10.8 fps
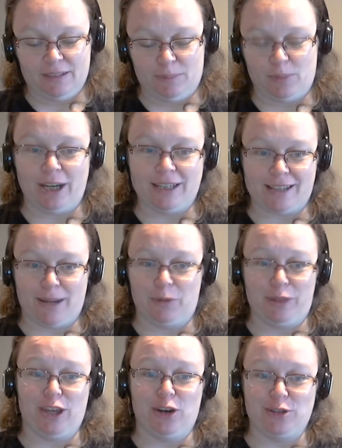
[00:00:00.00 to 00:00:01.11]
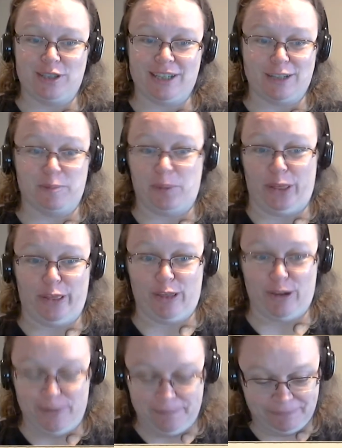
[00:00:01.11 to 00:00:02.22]
Brains come with their own set of bother,
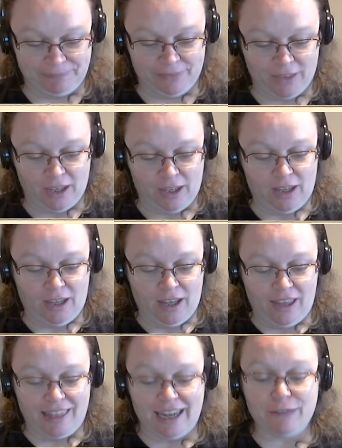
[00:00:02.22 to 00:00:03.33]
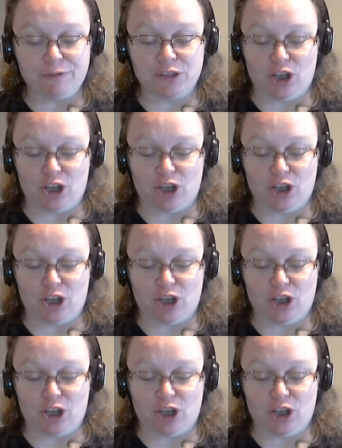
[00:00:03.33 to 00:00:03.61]
though. They left the